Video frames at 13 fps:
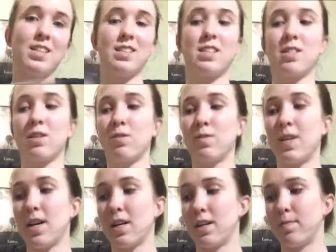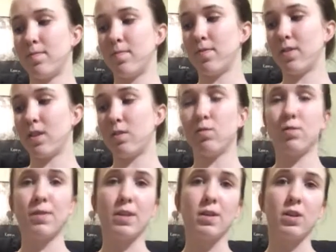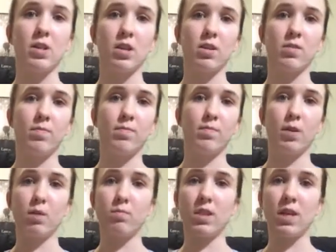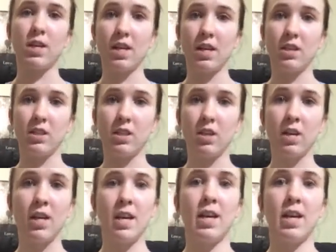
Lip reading: So yeah, it was really good, but I'm sad it ended.